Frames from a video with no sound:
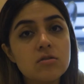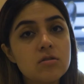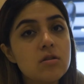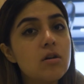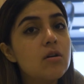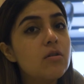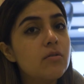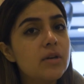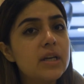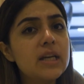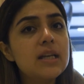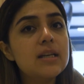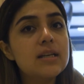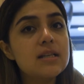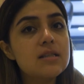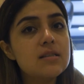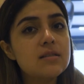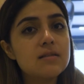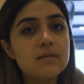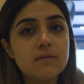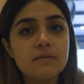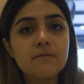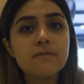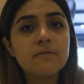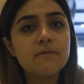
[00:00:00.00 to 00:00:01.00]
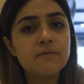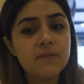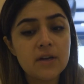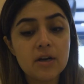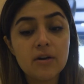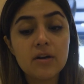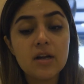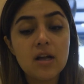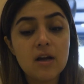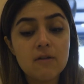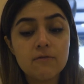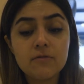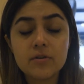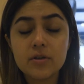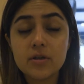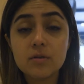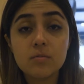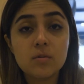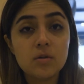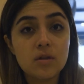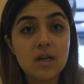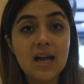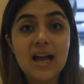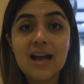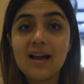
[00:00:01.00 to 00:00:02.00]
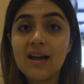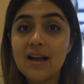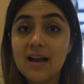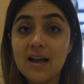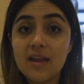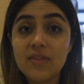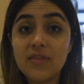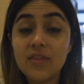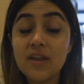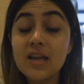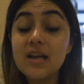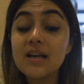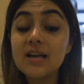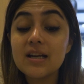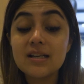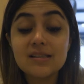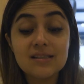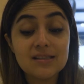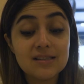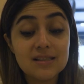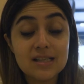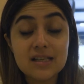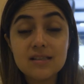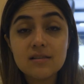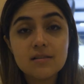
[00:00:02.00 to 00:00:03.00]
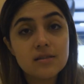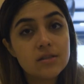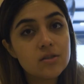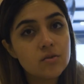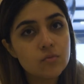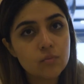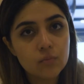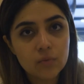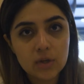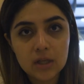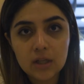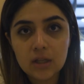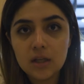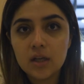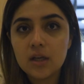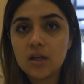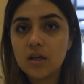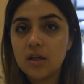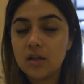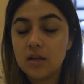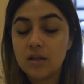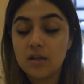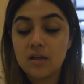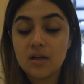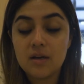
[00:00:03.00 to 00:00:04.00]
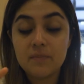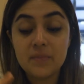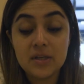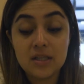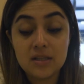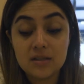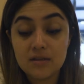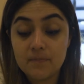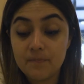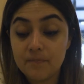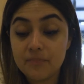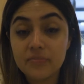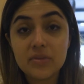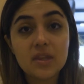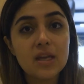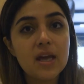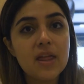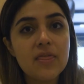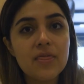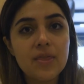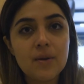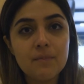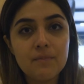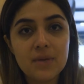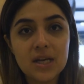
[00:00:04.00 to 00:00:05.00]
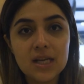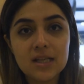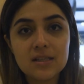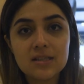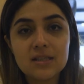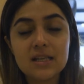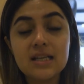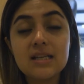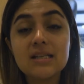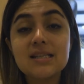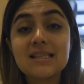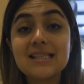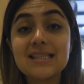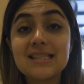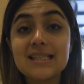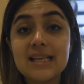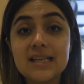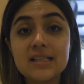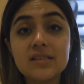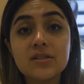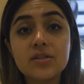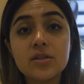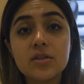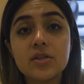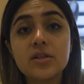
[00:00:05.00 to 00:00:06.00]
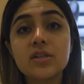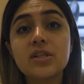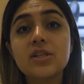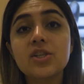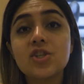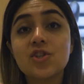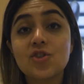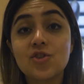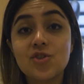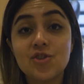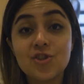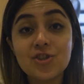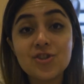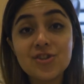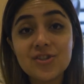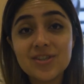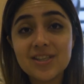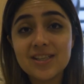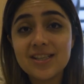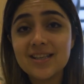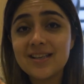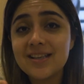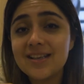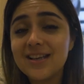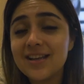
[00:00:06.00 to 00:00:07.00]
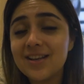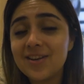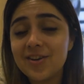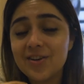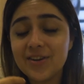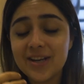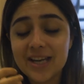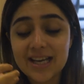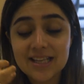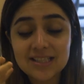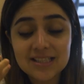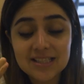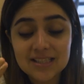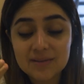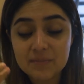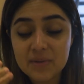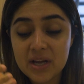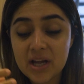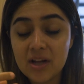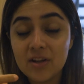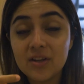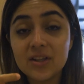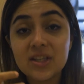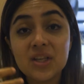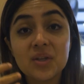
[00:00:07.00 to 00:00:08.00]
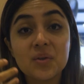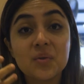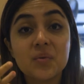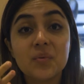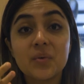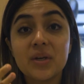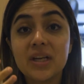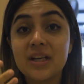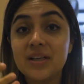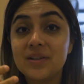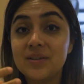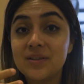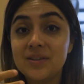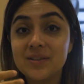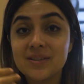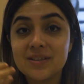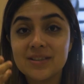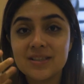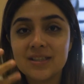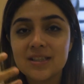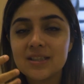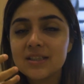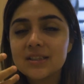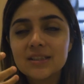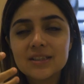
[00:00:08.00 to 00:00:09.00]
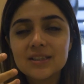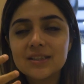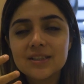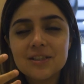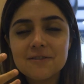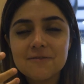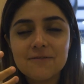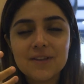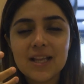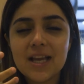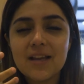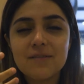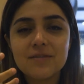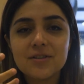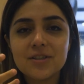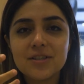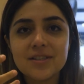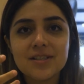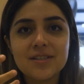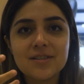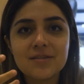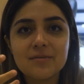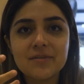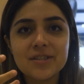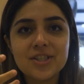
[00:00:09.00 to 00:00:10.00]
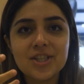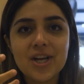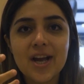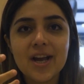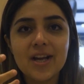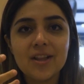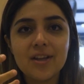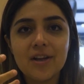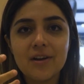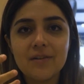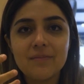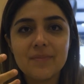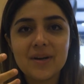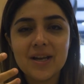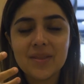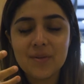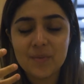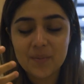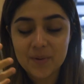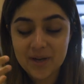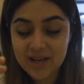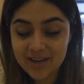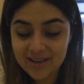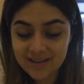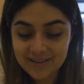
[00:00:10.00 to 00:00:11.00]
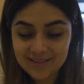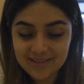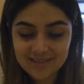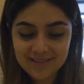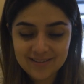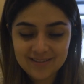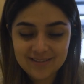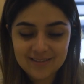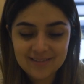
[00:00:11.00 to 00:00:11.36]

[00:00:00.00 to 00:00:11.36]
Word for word: So it is very affordable, I, I think, and the taste is really good. I mean, the meat is tender, it's juicy, and you can smell the grilled flavors, which I love, by the way.